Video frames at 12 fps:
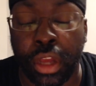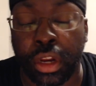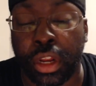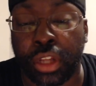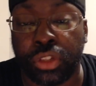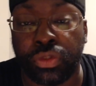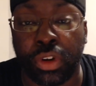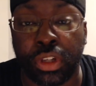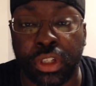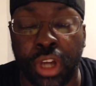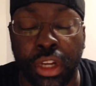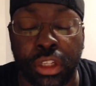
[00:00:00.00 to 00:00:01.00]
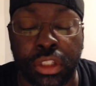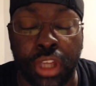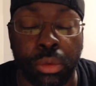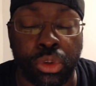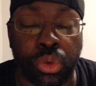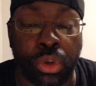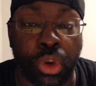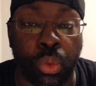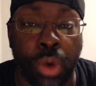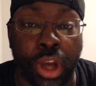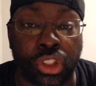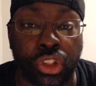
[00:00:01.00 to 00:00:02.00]
Now, let's run down this game between the
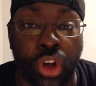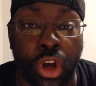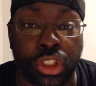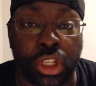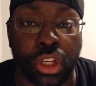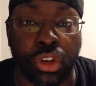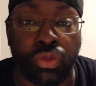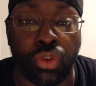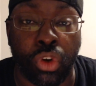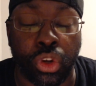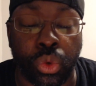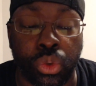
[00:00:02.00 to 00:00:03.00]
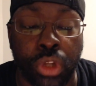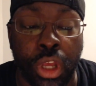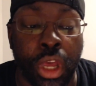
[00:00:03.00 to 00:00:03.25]
White Sox and the Royals.